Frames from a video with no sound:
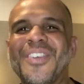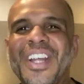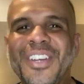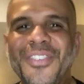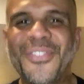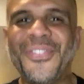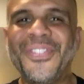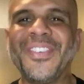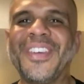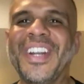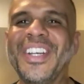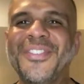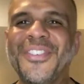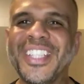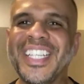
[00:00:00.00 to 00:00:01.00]
ready,
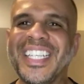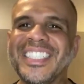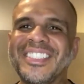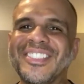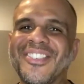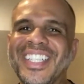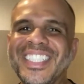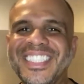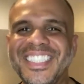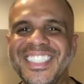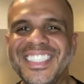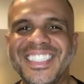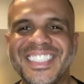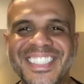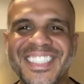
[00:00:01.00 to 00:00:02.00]
ready for the last
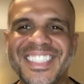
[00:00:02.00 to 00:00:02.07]
question?